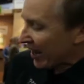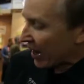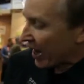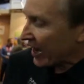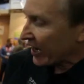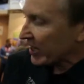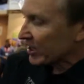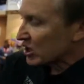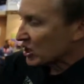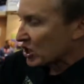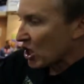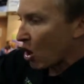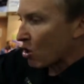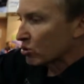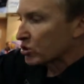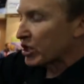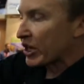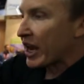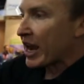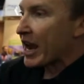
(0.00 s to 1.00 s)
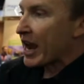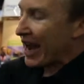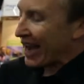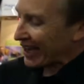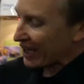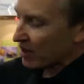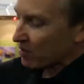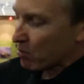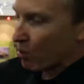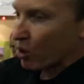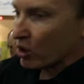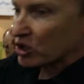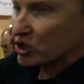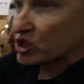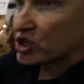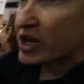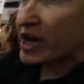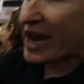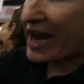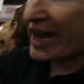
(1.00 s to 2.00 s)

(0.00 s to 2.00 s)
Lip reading: any salt air, any moisture,